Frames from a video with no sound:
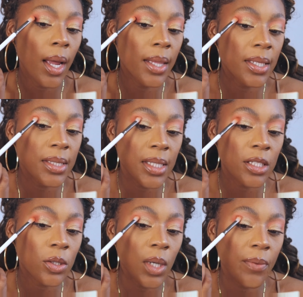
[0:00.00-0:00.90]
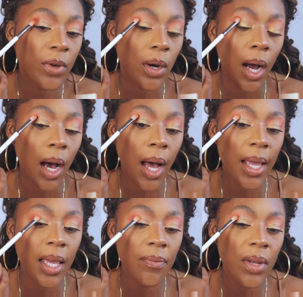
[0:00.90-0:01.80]
in the center of your
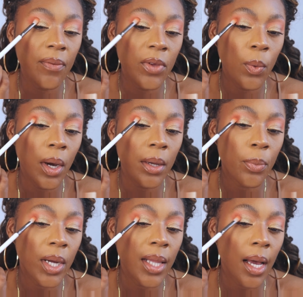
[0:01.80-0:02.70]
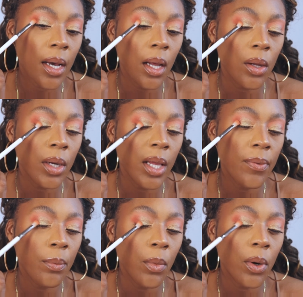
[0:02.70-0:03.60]
eye even if you wanted to bring that color
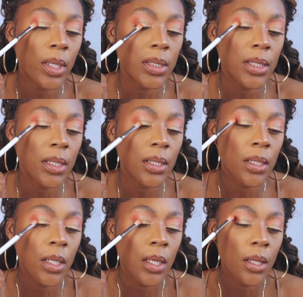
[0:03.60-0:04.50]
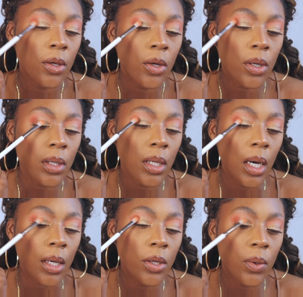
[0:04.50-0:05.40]
even more into your
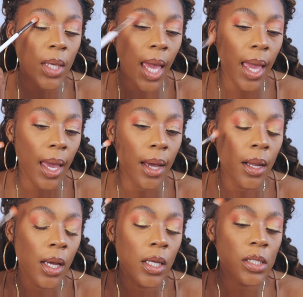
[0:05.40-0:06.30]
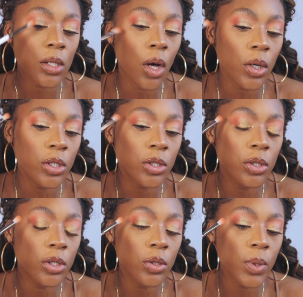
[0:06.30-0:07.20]
look you can as long as
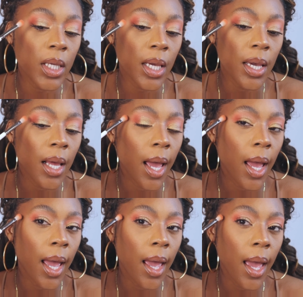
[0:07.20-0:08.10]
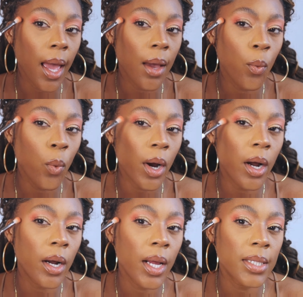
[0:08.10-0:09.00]
you're doing it
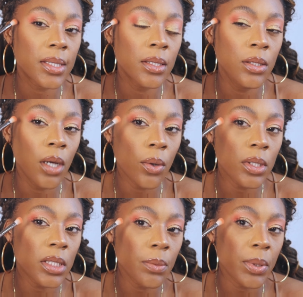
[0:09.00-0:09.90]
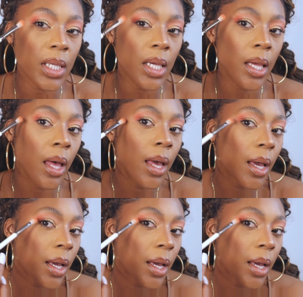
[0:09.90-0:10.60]
where it's noticeably